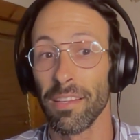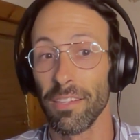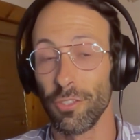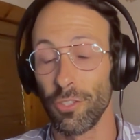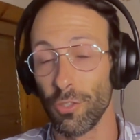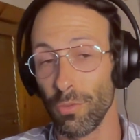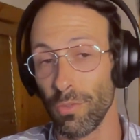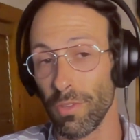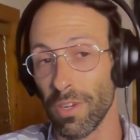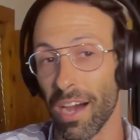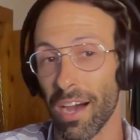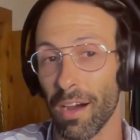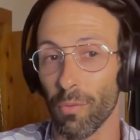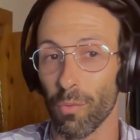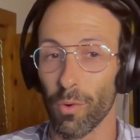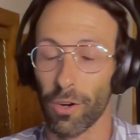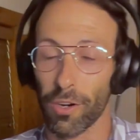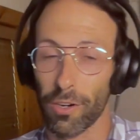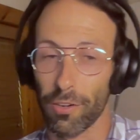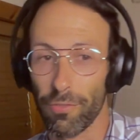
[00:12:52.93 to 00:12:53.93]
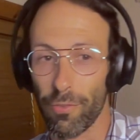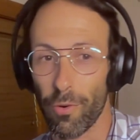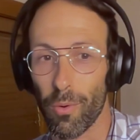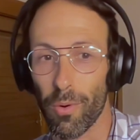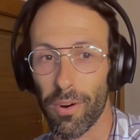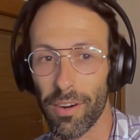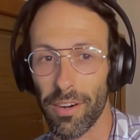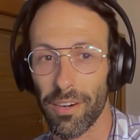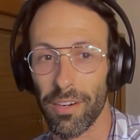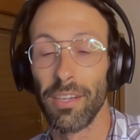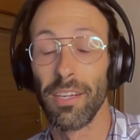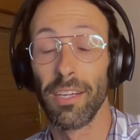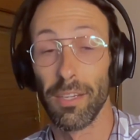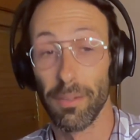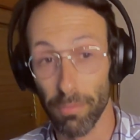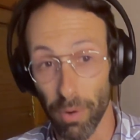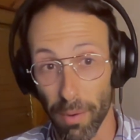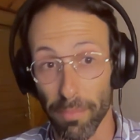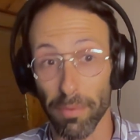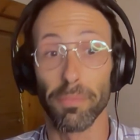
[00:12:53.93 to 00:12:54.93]
do not work for
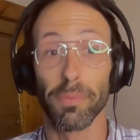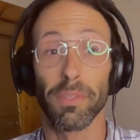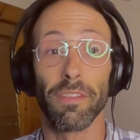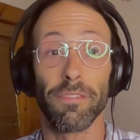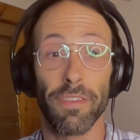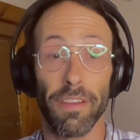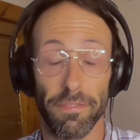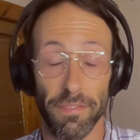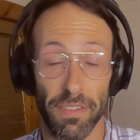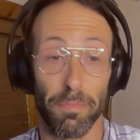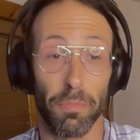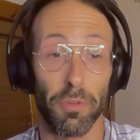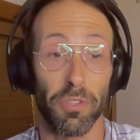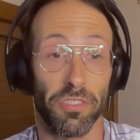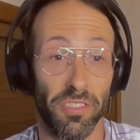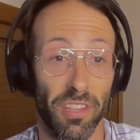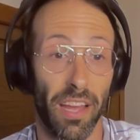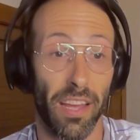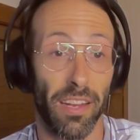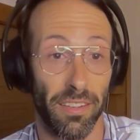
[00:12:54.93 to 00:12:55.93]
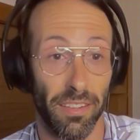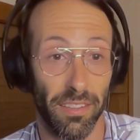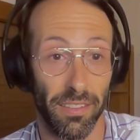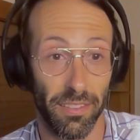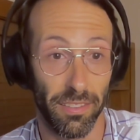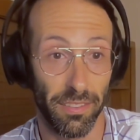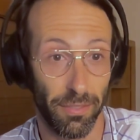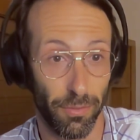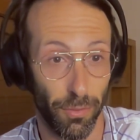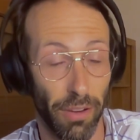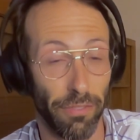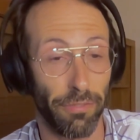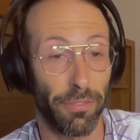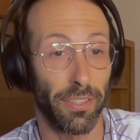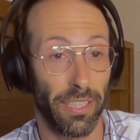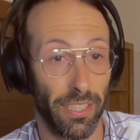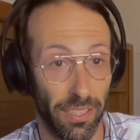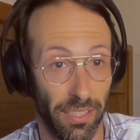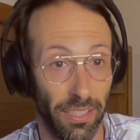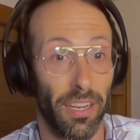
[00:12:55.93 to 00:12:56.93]
probably 50%
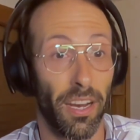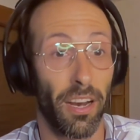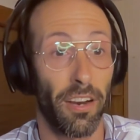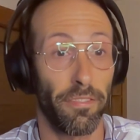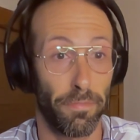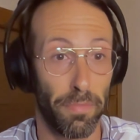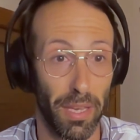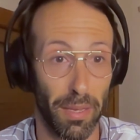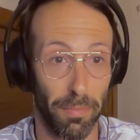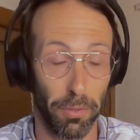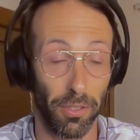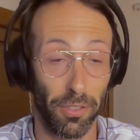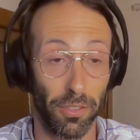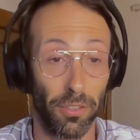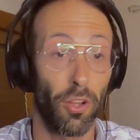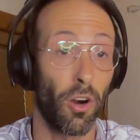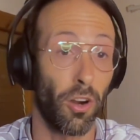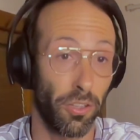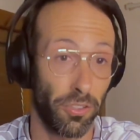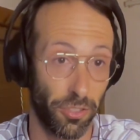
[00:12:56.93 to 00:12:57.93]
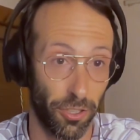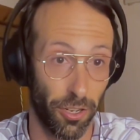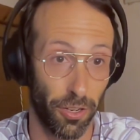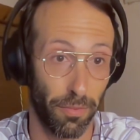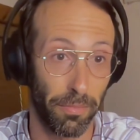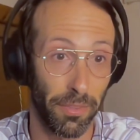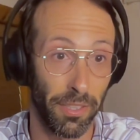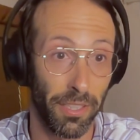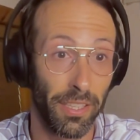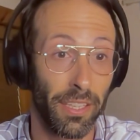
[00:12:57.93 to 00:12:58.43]
roughly of people long term.